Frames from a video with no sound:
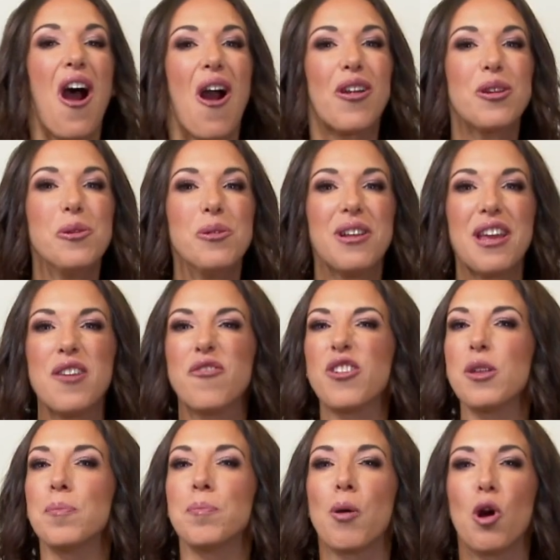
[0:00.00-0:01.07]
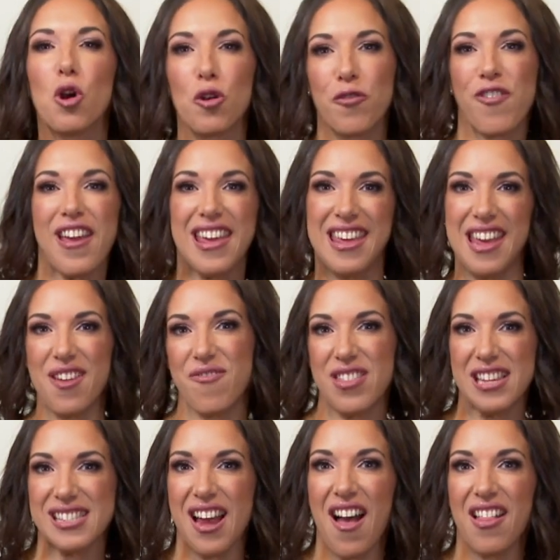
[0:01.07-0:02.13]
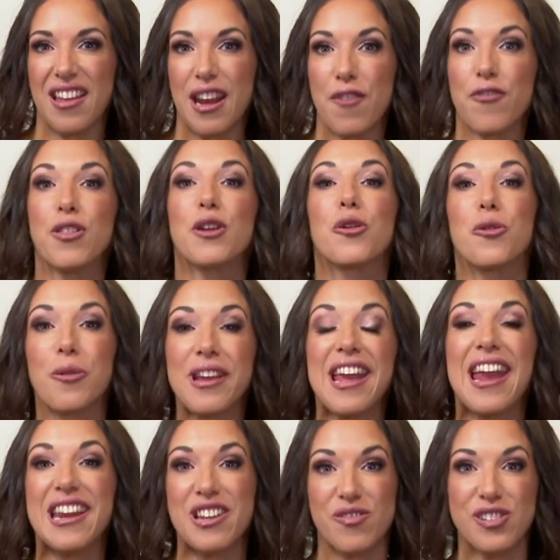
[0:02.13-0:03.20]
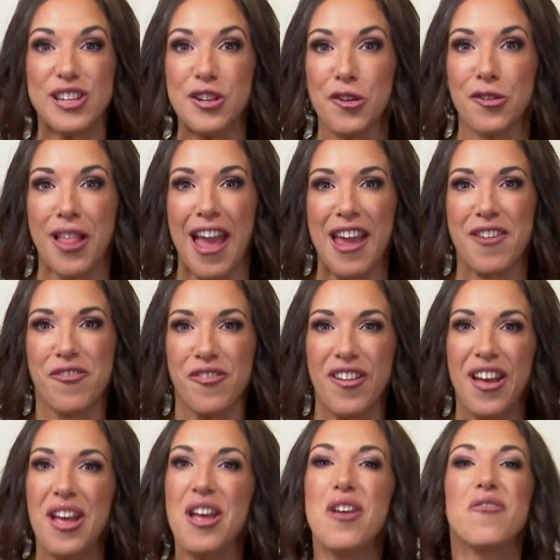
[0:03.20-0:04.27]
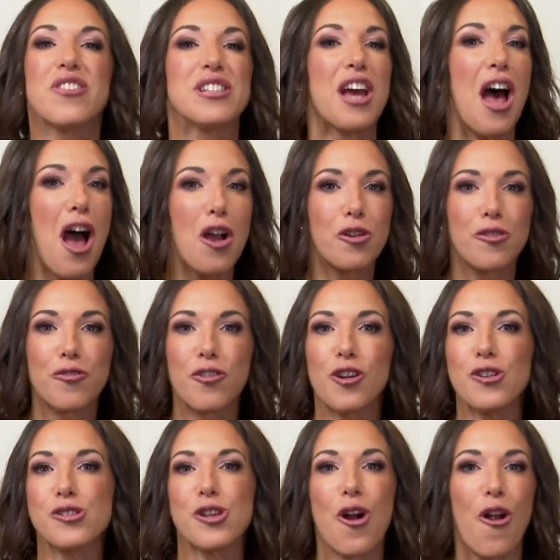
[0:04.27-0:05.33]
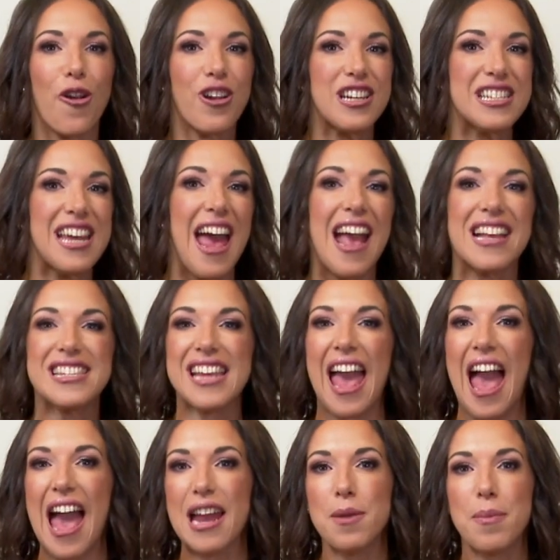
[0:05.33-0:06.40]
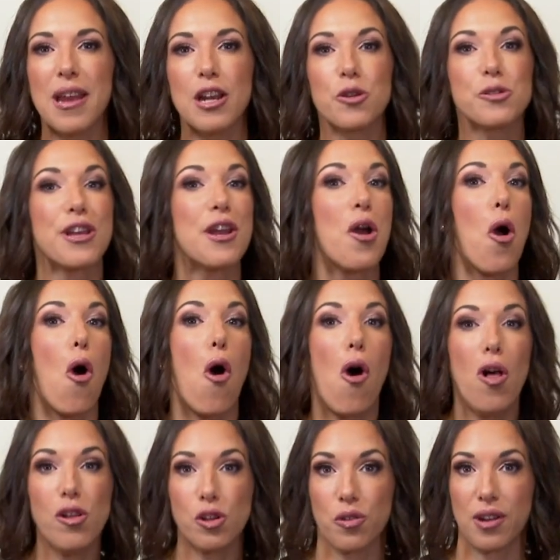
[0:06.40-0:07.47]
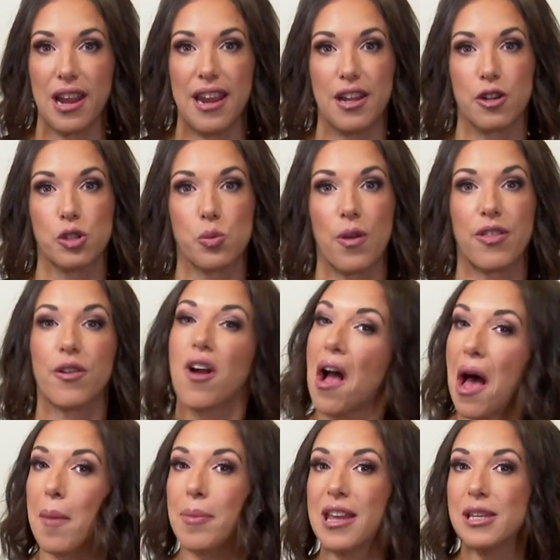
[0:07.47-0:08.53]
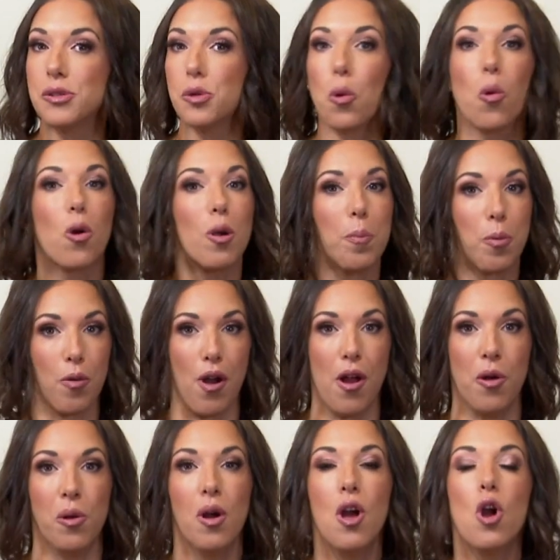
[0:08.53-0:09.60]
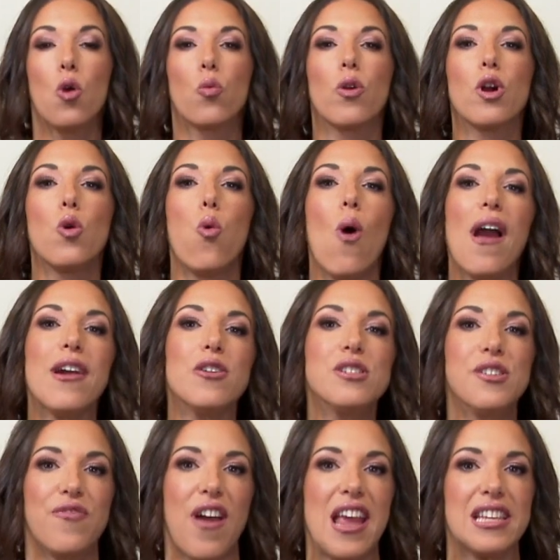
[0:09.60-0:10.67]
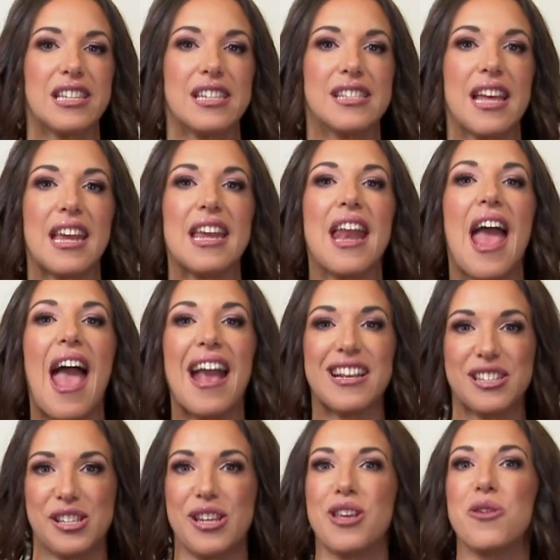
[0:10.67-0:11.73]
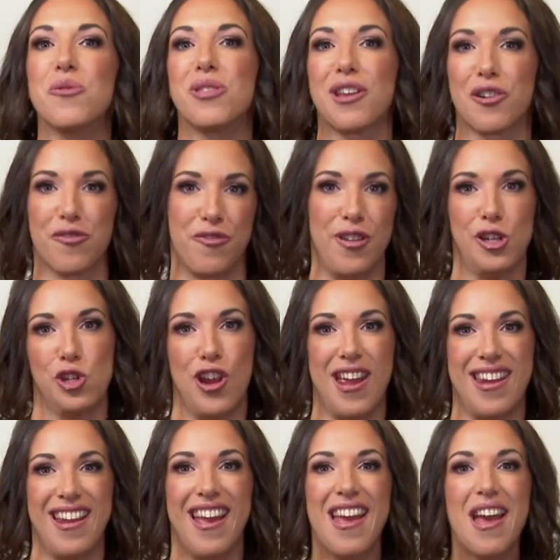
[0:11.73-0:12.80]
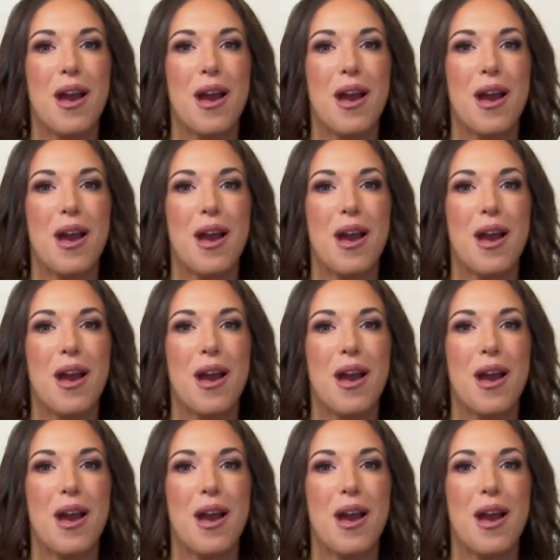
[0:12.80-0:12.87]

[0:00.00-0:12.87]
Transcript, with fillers: Are you looking for the perfect gift this holiday for the creatives in your life? Photographers, architects, animators, and all creators, whether hobbyist or pro, require devices that can execute their vision.